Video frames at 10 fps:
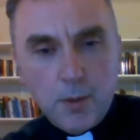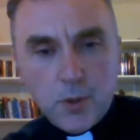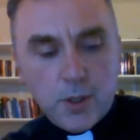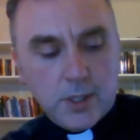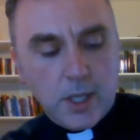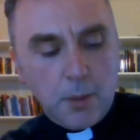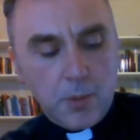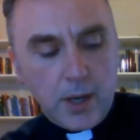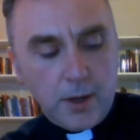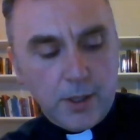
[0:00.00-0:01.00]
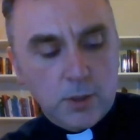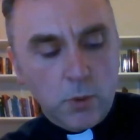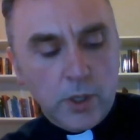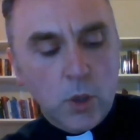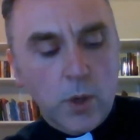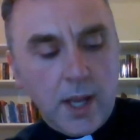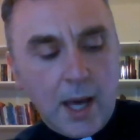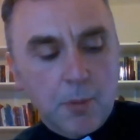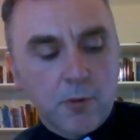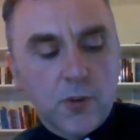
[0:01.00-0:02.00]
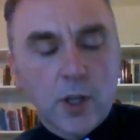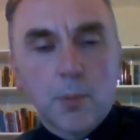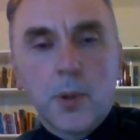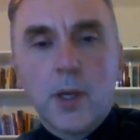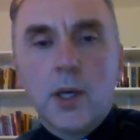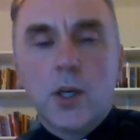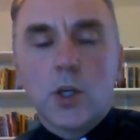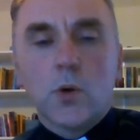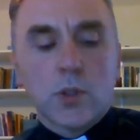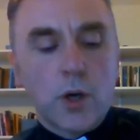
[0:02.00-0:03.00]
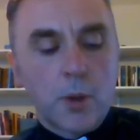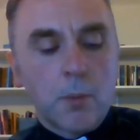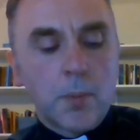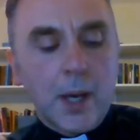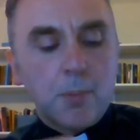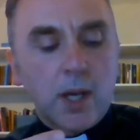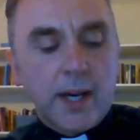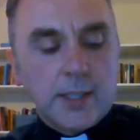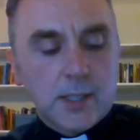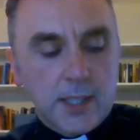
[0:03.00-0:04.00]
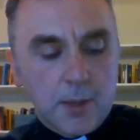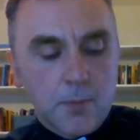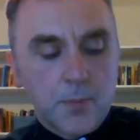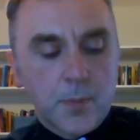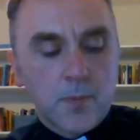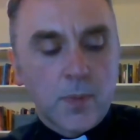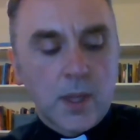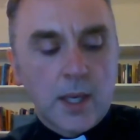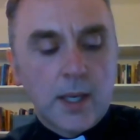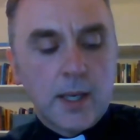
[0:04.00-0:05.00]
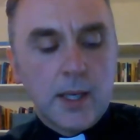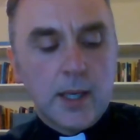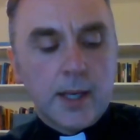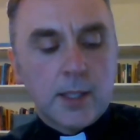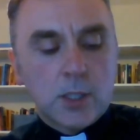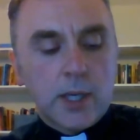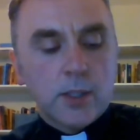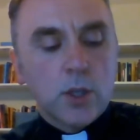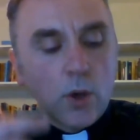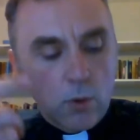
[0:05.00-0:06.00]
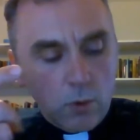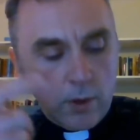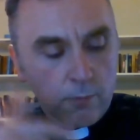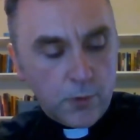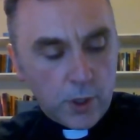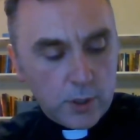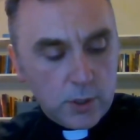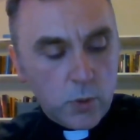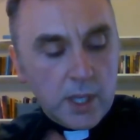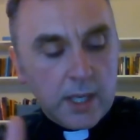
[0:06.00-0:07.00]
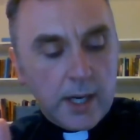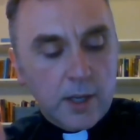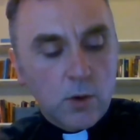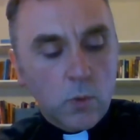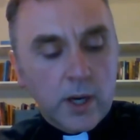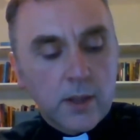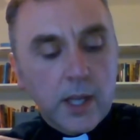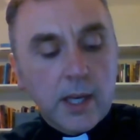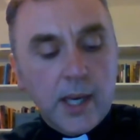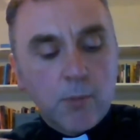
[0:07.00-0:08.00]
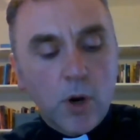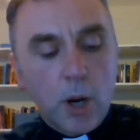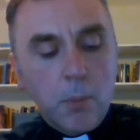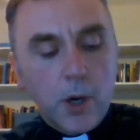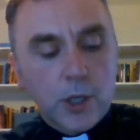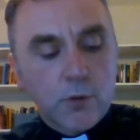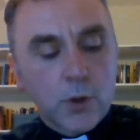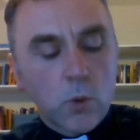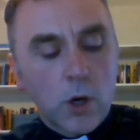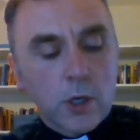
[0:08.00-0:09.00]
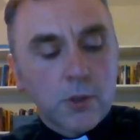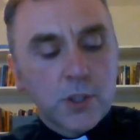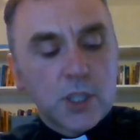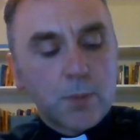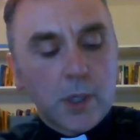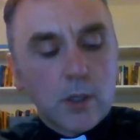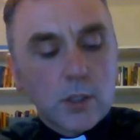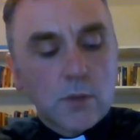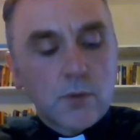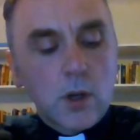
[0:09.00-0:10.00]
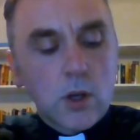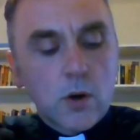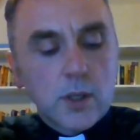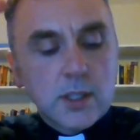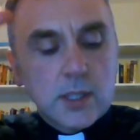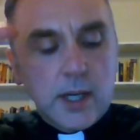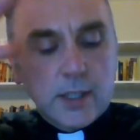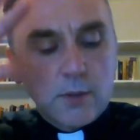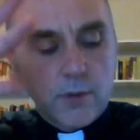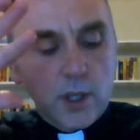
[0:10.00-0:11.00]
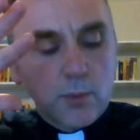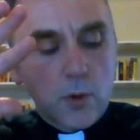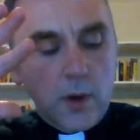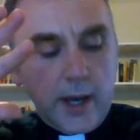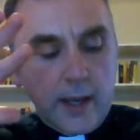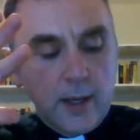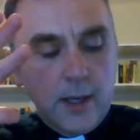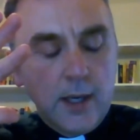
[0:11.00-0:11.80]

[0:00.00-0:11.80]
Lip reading: I'm going to stop there because we know what happened. Philip goes out and baptizes him. And it says in verse 29, "When they came up out of the water, the Spirit of the Lord snatched Philip away.